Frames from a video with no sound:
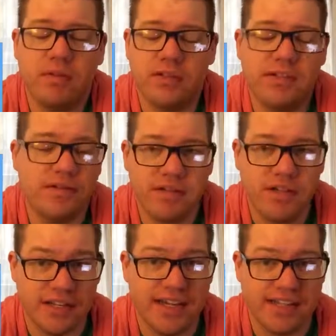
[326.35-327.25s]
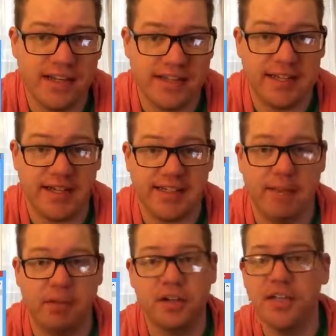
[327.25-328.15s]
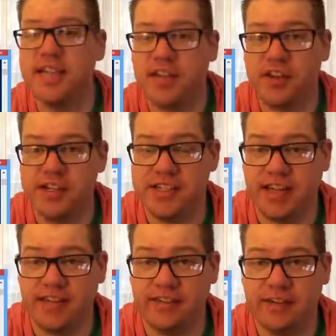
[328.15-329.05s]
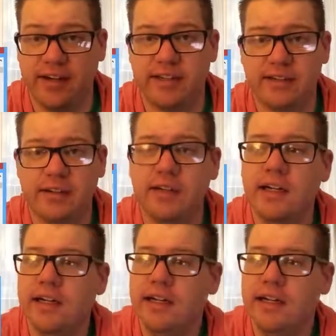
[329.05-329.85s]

just as an example. It could take 30 seconds, right? So